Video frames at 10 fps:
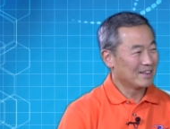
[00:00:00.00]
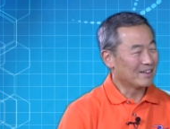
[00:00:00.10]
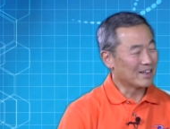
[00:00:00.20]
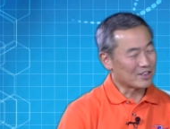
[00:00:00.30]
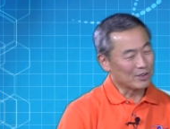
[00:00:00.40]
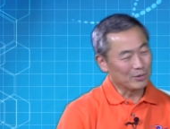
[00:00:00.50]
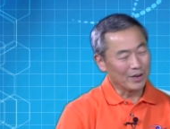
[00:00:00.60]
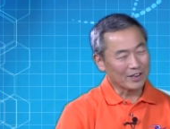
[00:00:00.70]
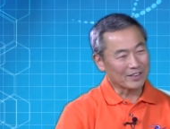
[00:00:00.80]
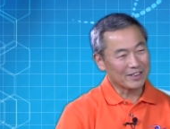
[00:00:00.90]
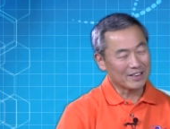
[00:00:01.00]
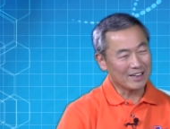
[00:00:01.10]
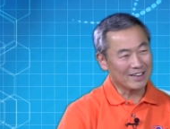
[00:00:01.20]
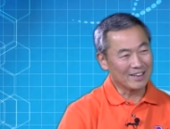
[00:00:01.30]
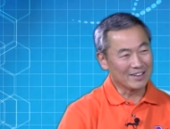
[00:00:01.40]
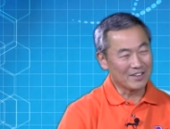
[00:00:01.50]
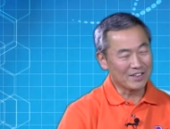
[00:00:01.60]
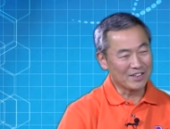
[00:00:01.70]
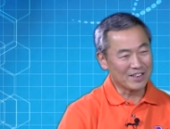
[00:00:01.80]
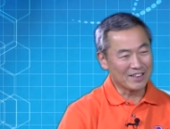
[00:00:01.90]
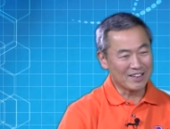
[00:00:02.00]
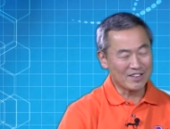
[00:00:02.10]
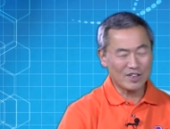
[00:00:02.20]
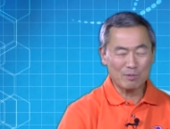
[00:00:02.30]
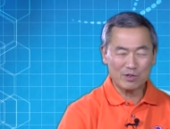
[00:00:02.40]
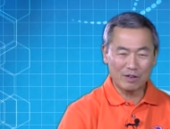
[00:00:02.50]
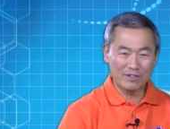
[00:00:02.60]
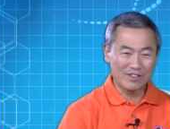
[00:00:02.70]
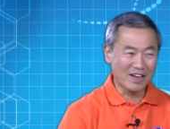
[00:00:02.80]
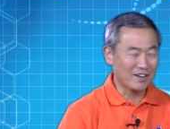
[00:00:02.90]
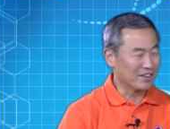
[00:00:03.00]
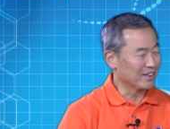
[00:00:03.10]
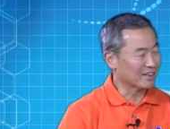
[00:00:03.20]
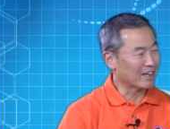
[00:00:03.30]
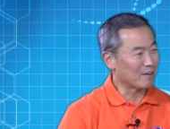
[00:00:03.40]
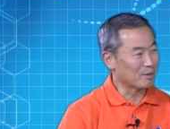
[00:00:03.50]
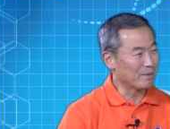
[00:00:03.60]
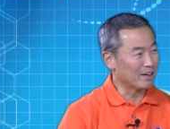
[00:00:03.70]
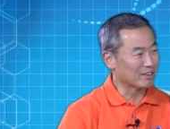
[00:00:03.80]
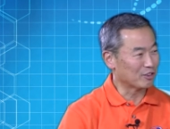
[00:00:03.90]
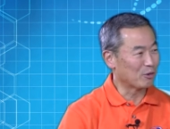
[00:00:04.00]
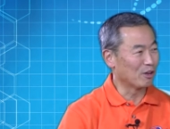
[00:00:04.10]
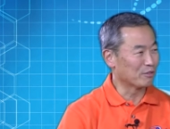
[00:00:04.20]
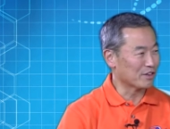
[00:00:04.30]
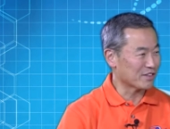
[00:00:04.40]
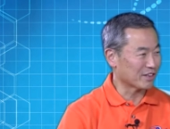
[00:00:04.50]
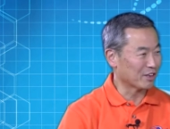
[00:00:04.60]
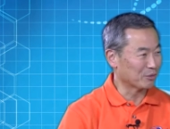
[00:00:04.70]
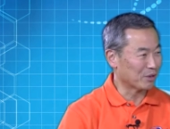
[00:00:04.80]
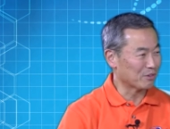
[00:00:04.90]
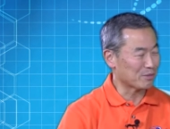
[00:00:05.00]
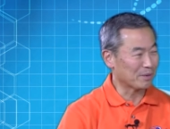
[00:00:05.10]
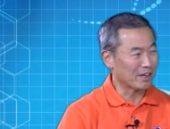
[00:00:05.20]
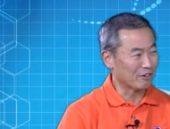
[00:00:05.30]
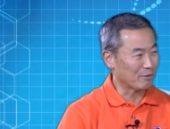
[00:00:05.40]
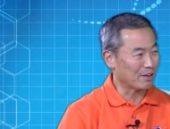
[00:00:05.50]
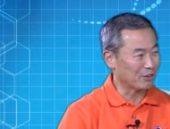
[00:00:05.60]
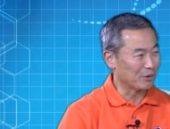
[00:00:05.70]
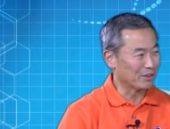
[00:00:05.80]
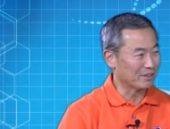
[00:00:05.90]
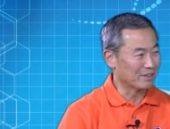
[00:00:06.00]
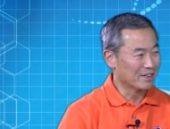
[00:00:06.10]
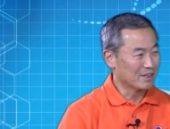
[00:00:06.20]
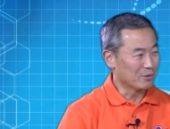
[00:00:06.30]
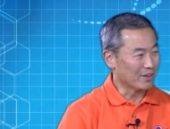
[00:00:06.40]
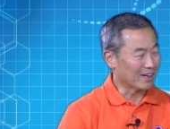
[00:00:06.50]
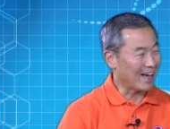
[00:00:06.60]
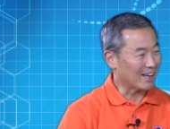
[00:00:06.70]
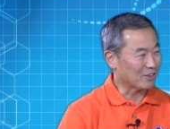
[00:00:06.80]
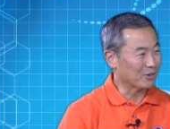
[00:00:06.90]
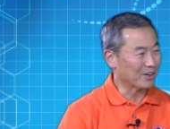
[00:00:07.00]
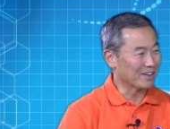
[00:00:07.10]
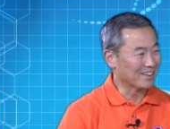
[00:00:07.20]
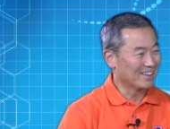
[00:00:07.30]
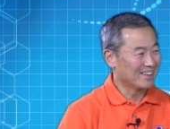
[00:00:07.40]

That's correct. Uh, the uh, inception of this idea came about 12 years ago when I was playing with my daughter with a cat toy.